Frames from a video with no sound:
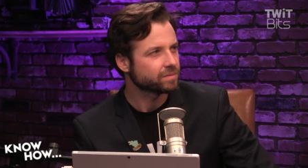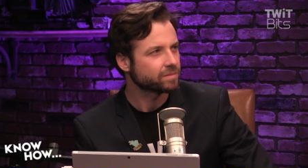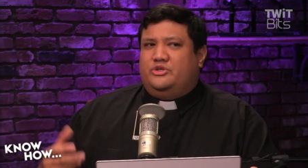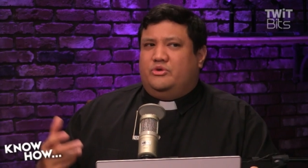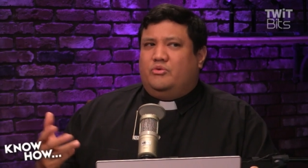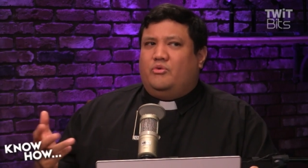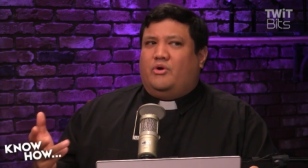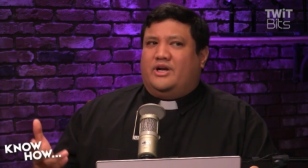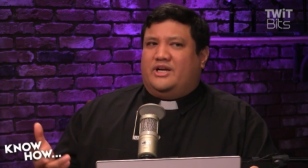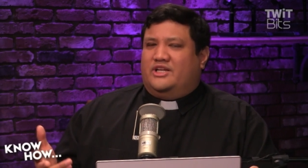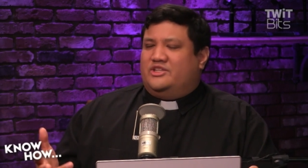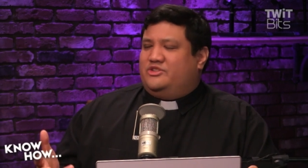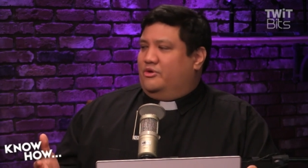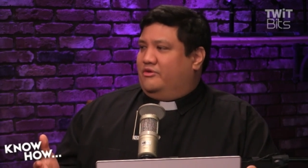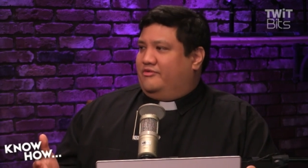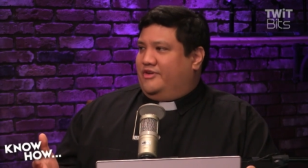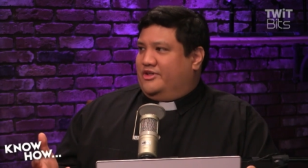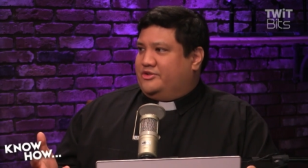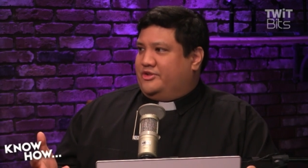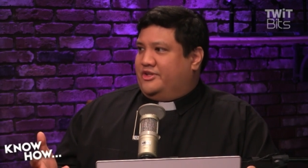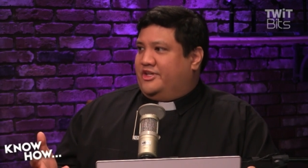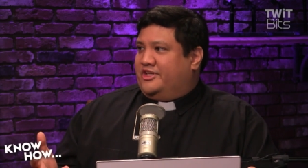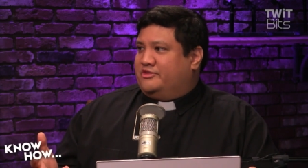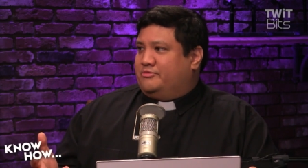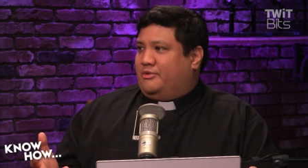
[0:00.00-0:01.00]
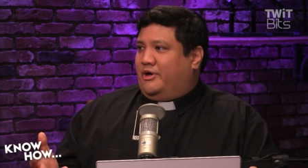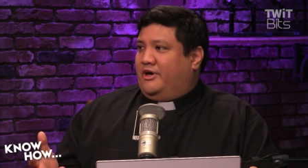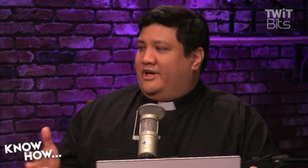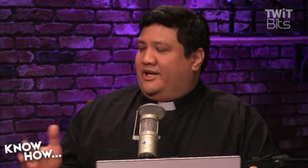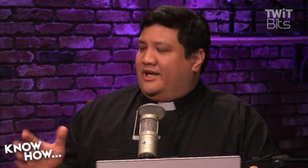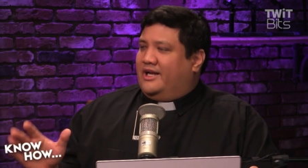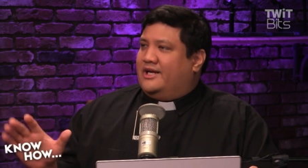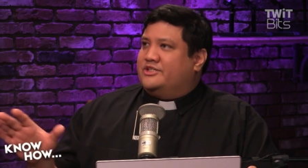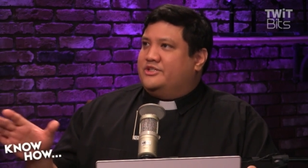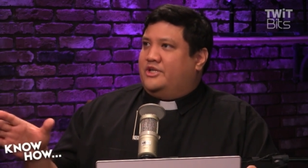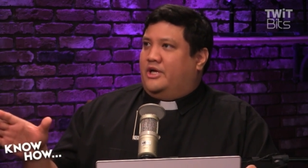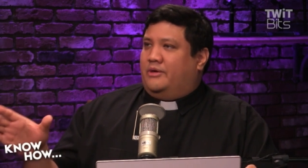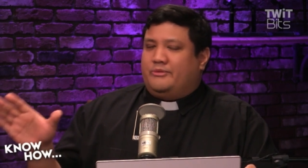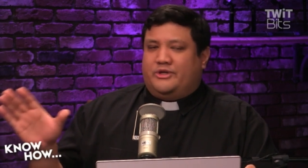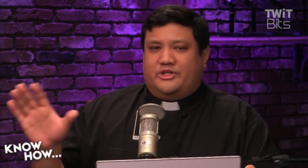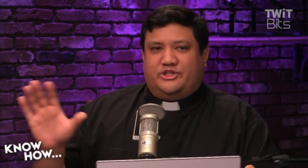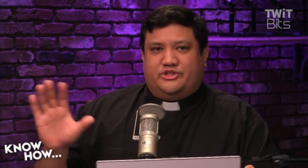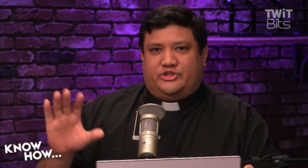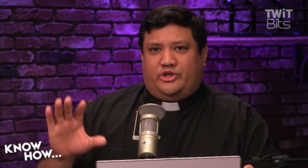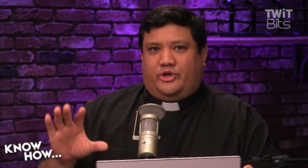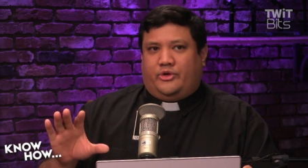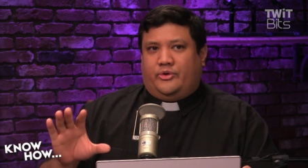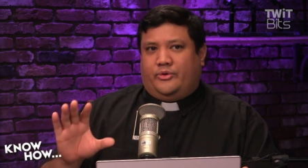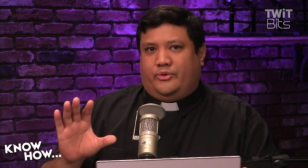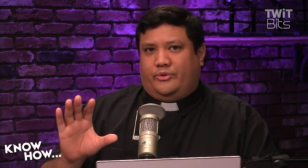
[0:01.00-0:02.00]
you do want it to eventually expire. And actually, I'm going to
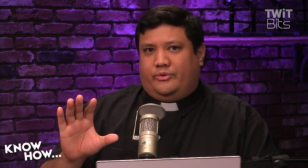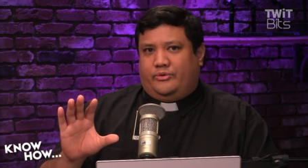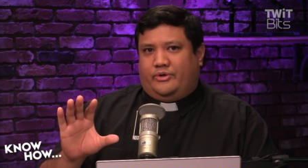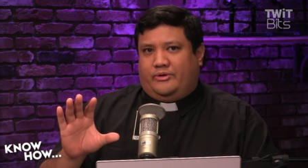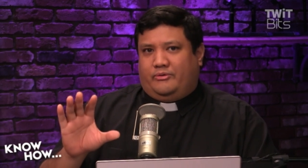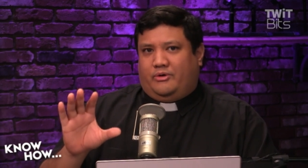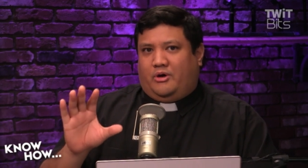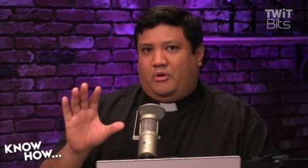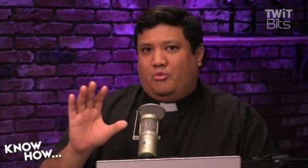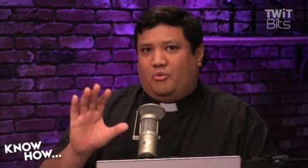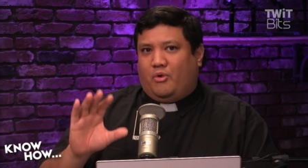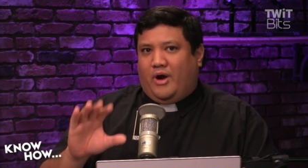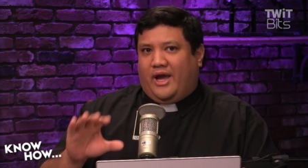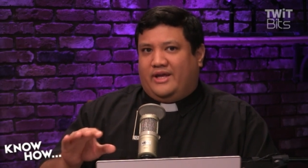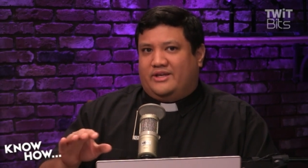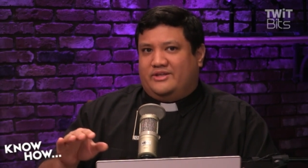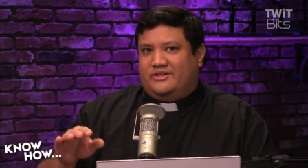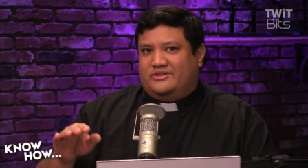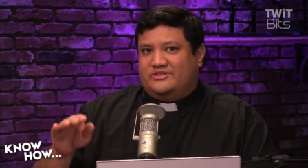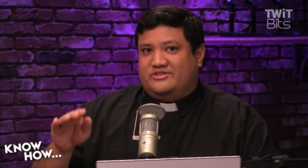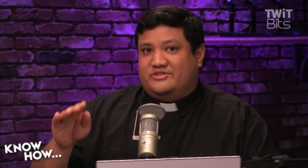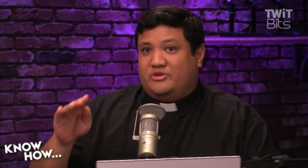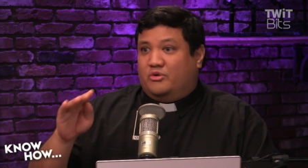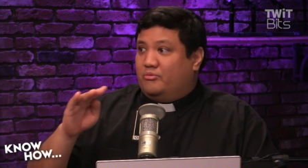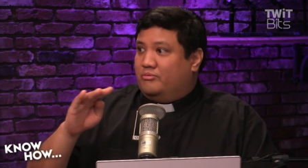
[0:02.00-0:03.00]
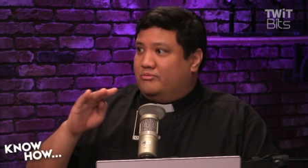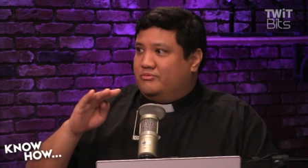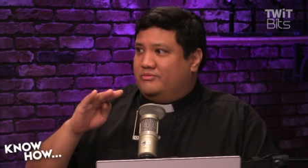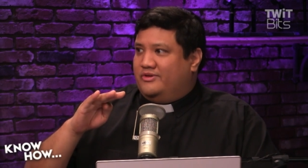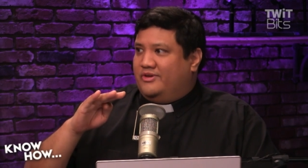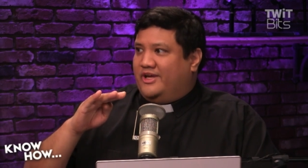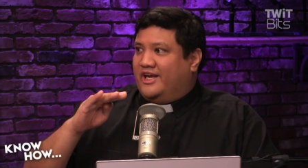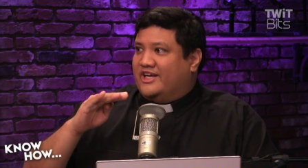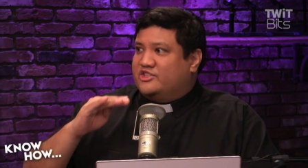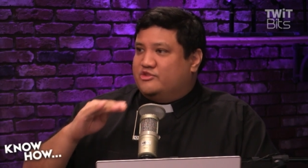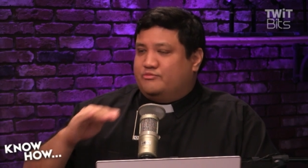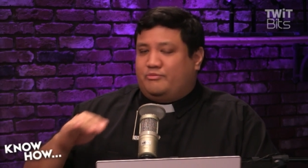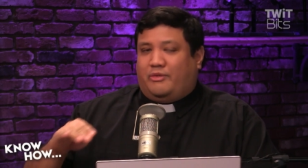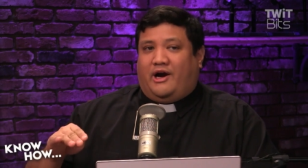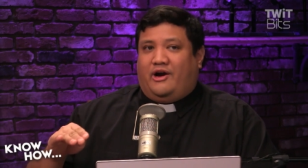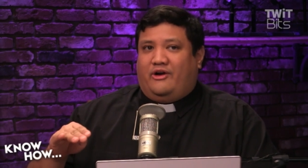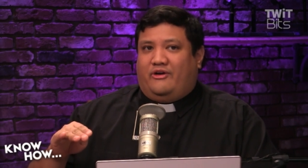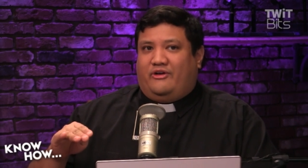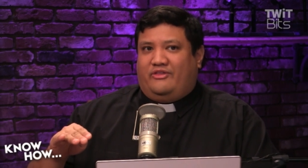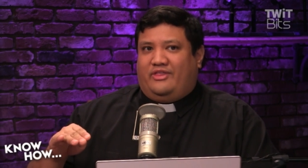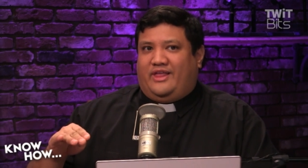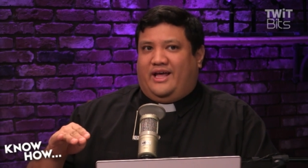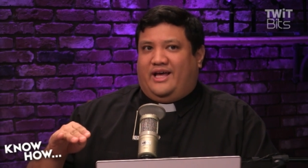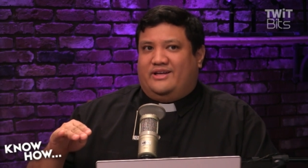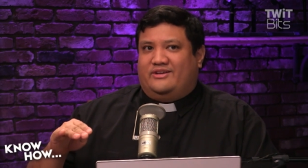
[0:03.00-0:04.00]
show you a, a way to, to
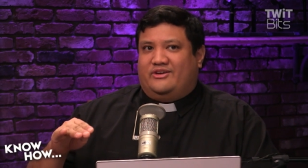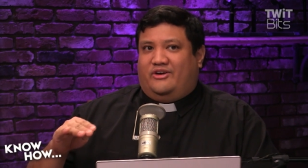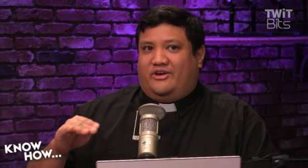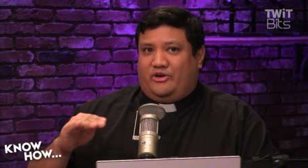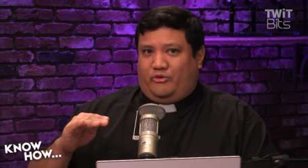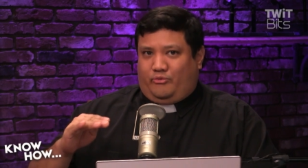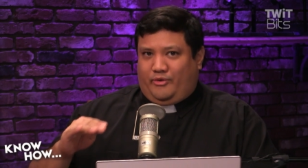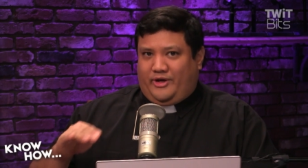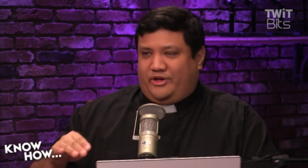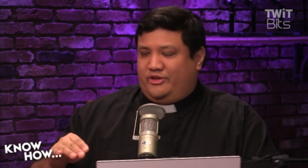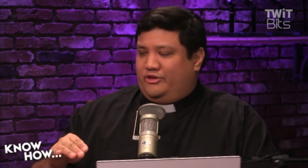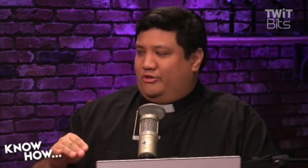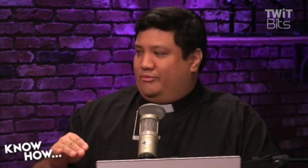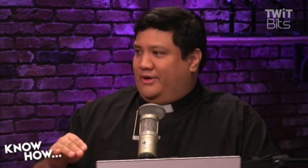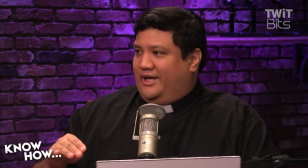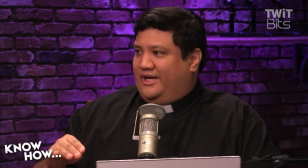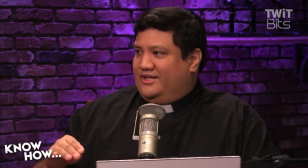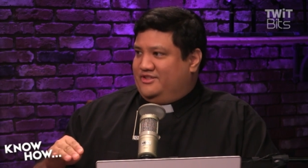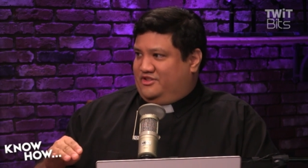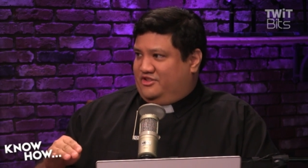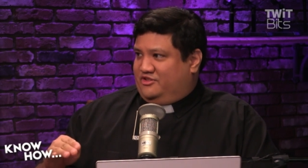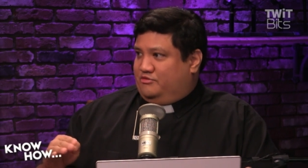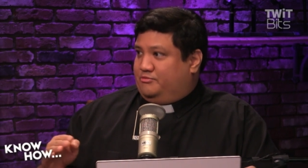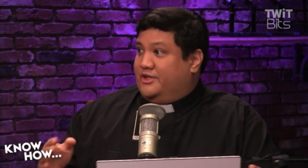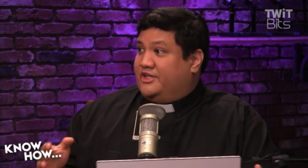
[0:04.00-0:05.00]
expire that on a regular basis.